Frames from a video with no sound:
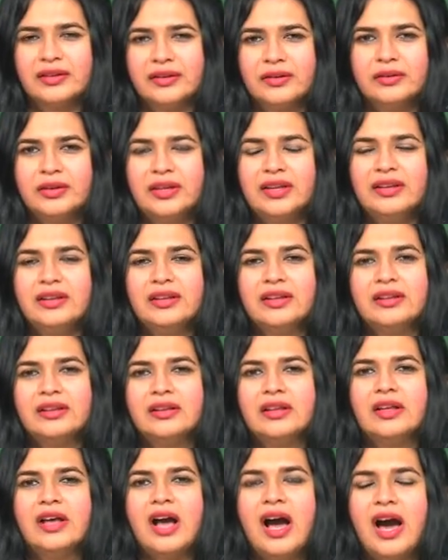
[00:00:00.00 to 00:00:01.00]
okay?
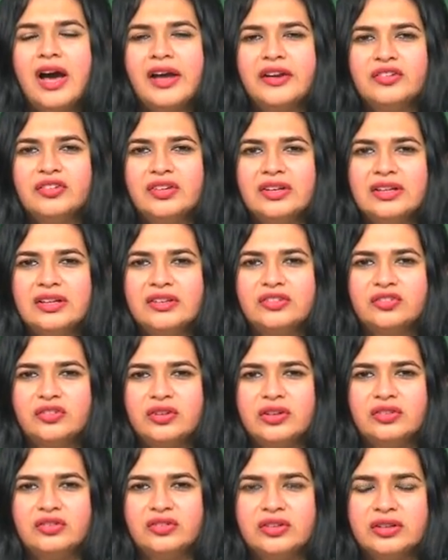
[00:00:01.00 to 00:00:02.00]
Harsh and
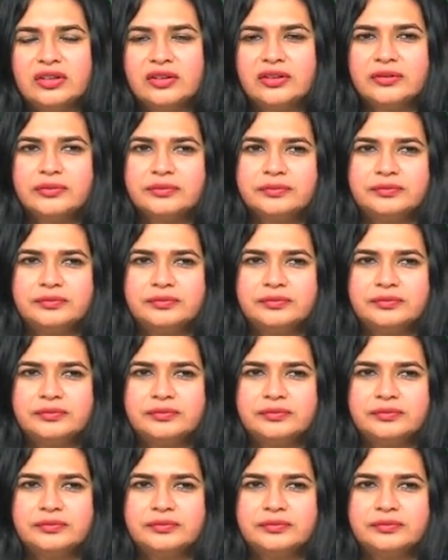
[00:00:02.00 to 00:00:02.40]
stringent.